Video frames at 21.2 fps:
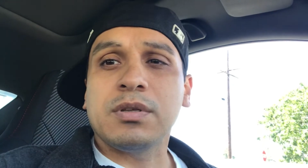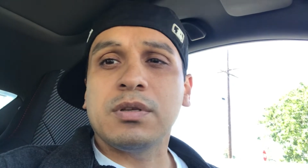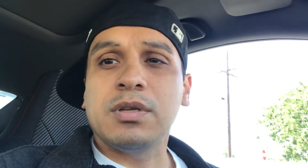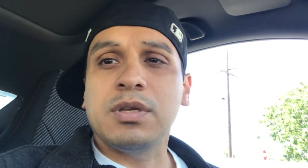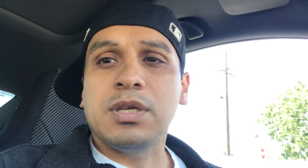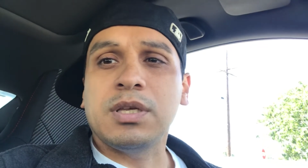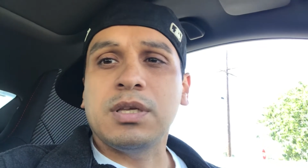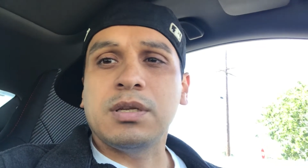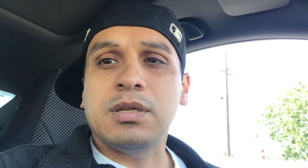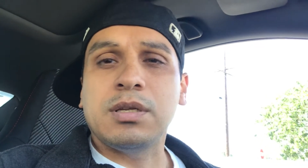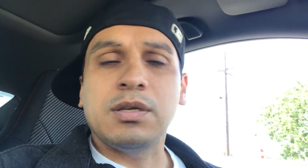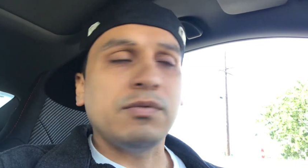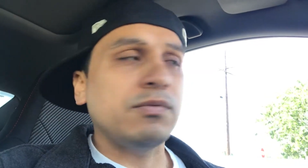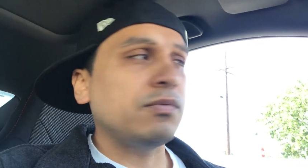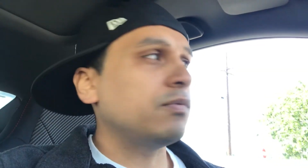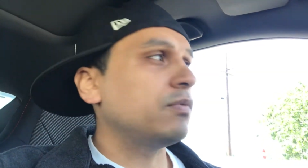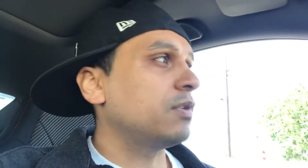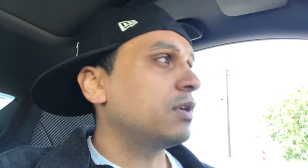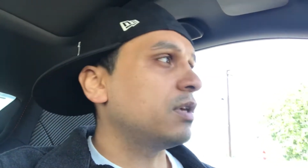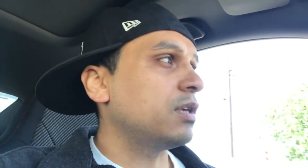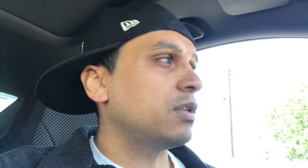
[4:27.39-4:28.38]
And if
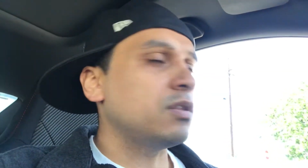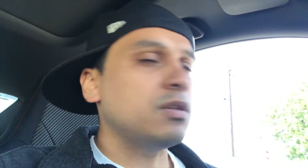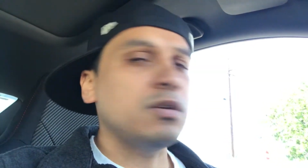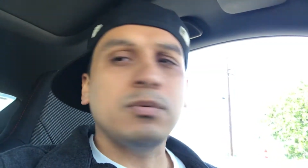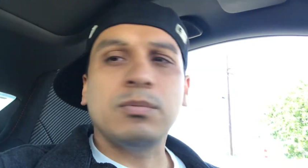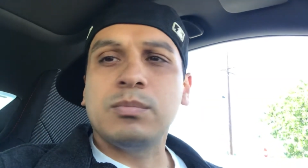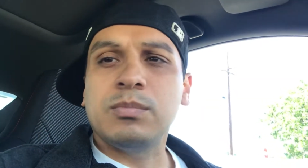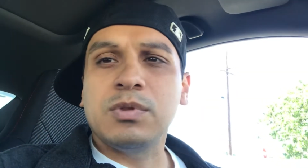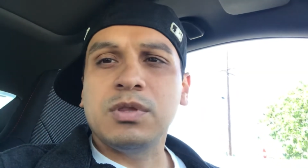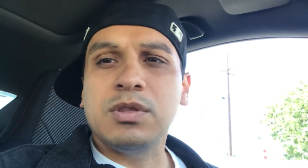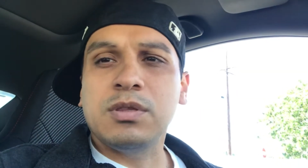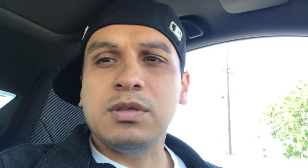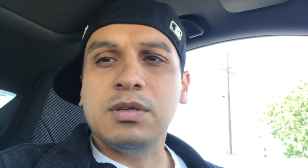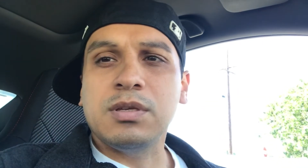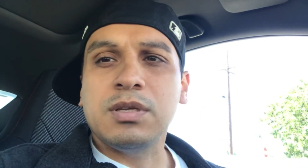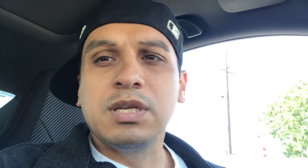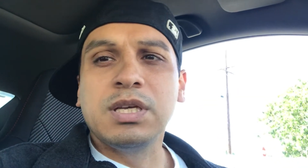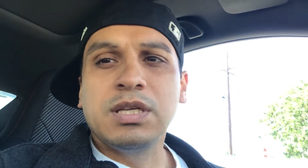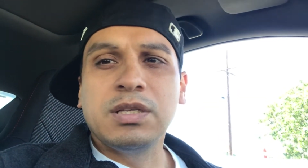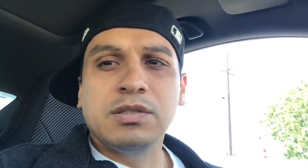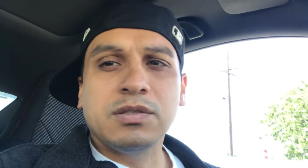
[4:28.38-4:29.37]

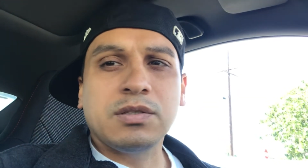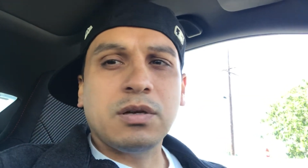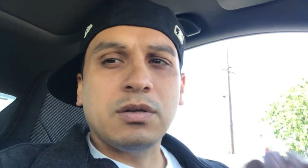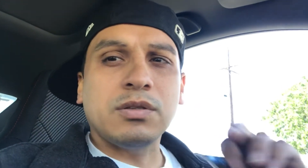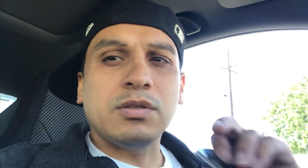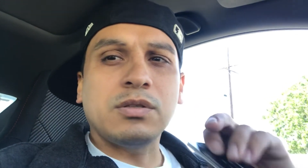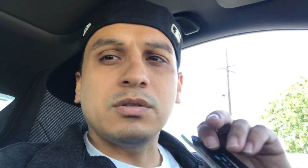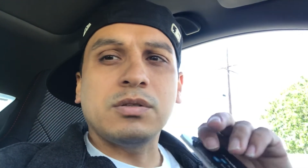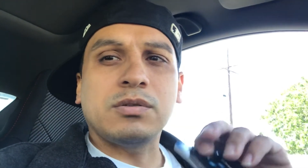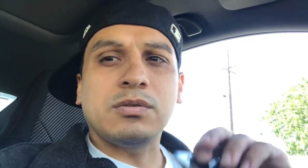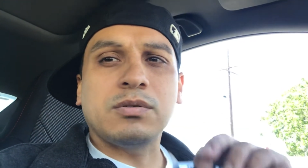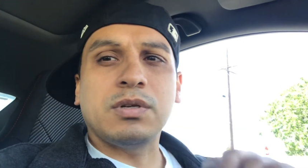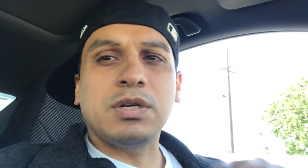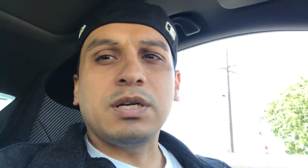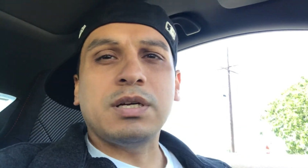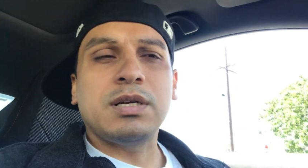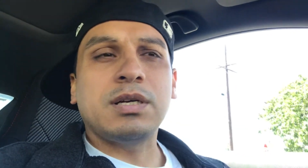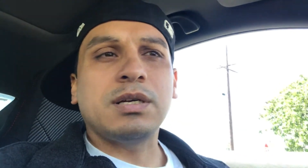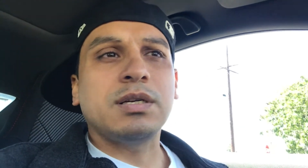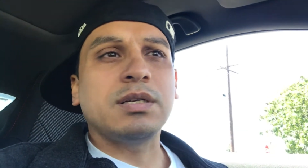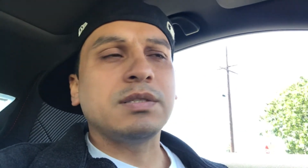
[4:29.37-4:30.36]
it's called the little
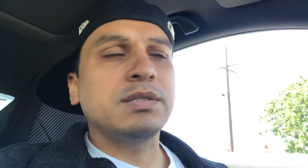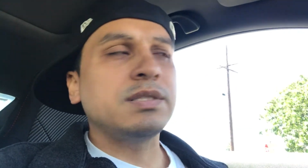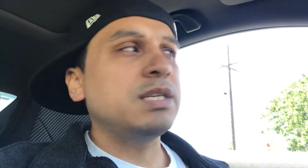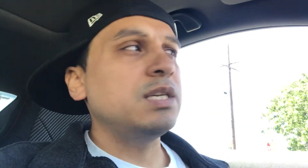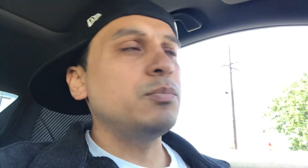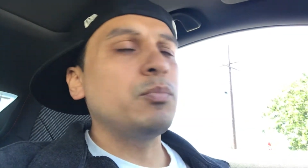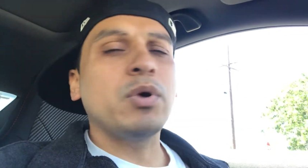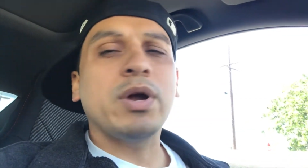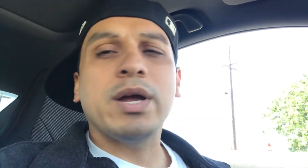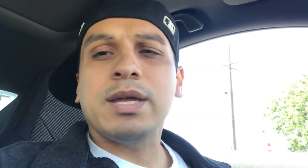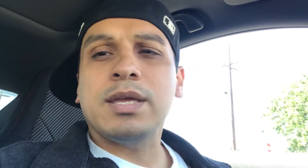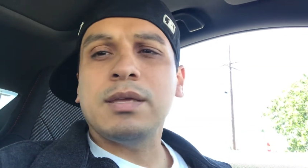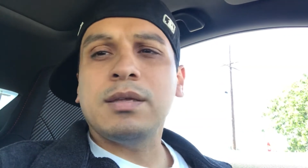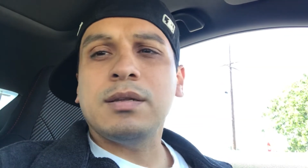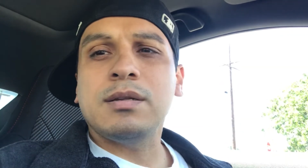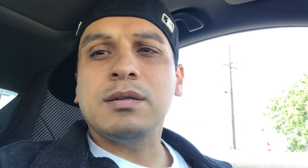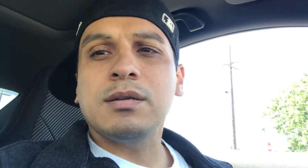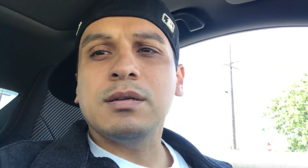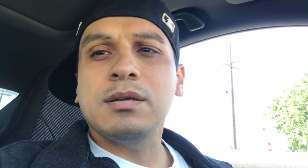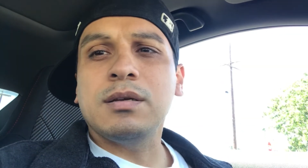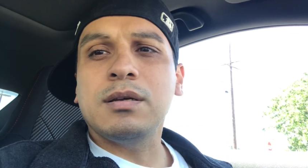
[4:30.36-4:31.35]
T bracket,
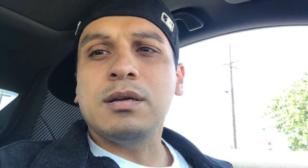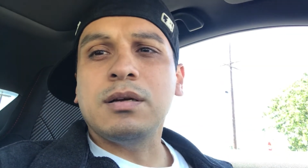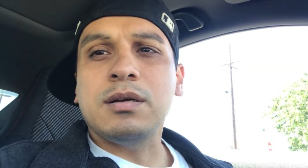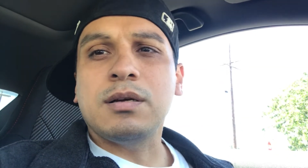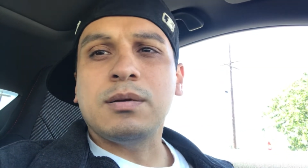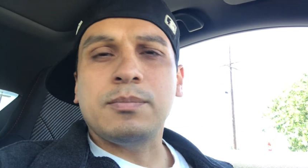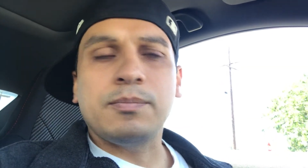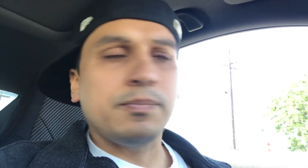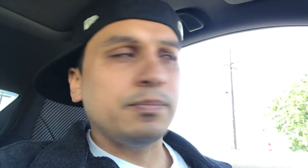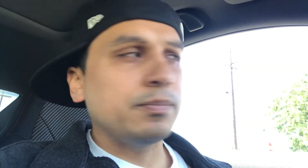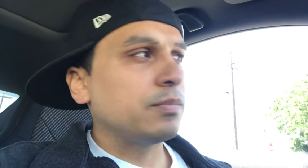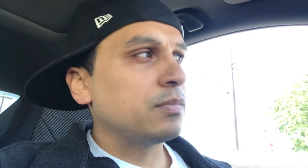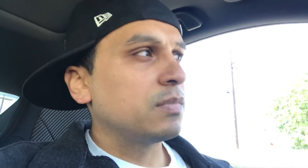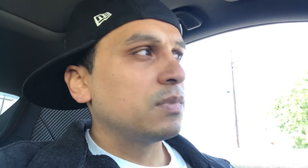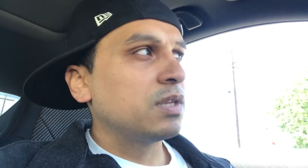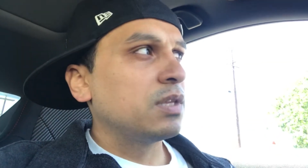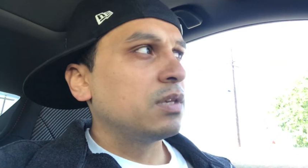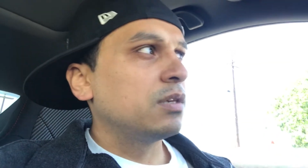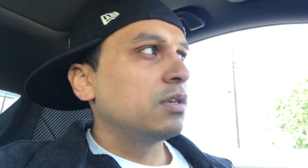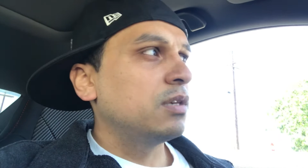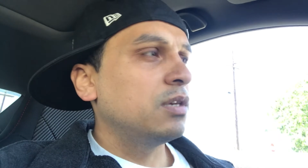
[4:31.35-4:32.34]
it
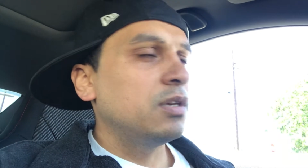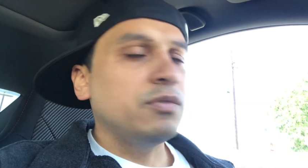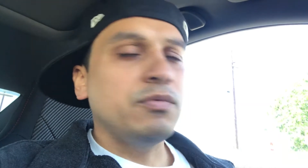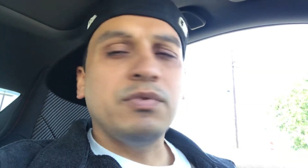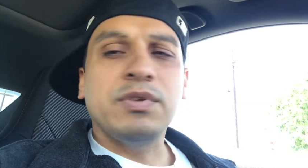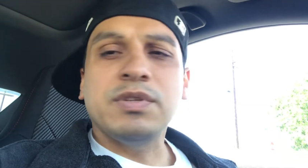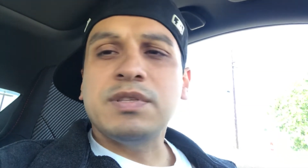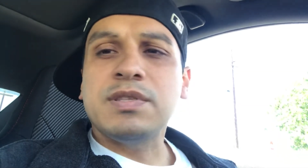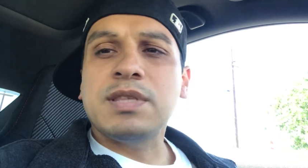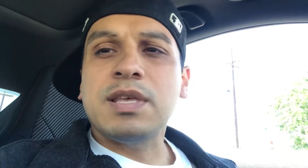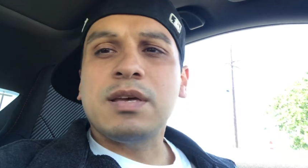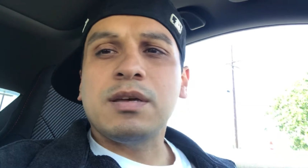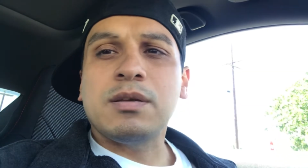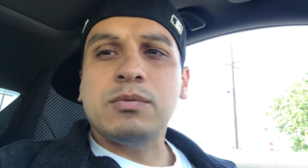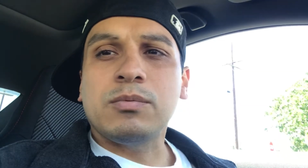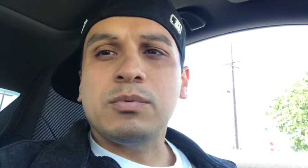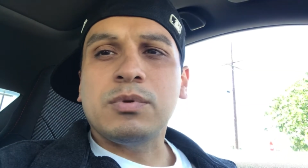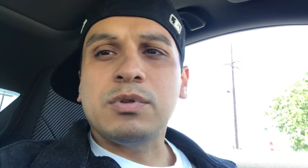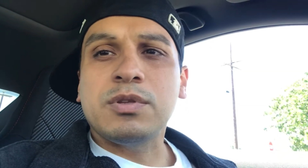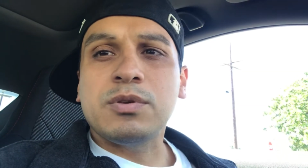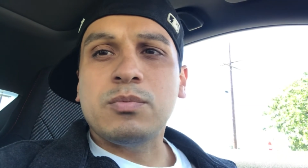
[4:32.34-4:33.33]
fits that
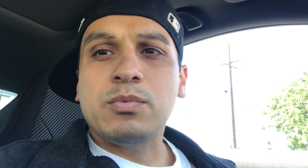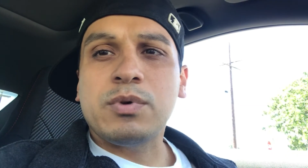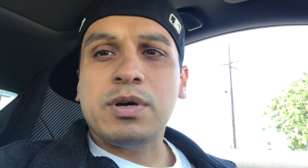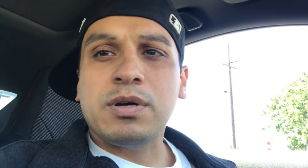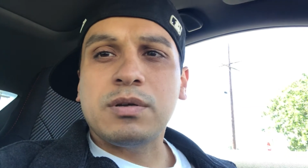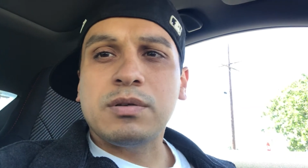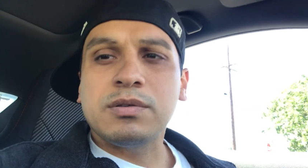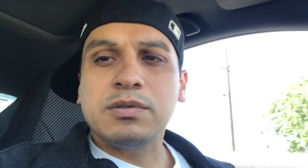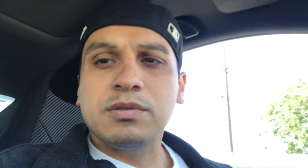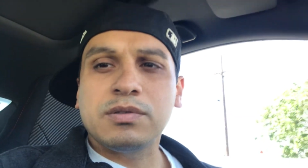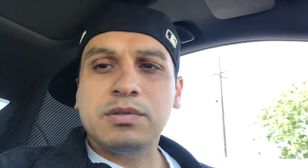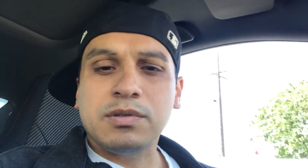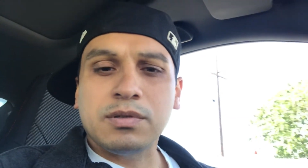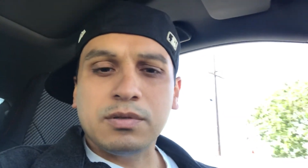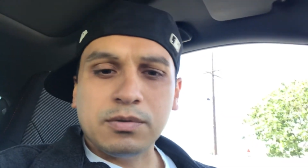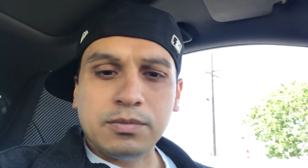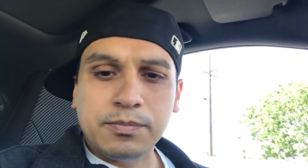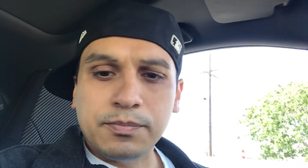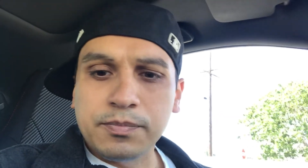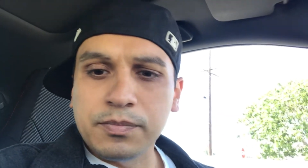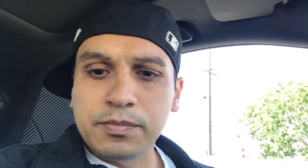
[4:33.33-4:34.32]
really well. So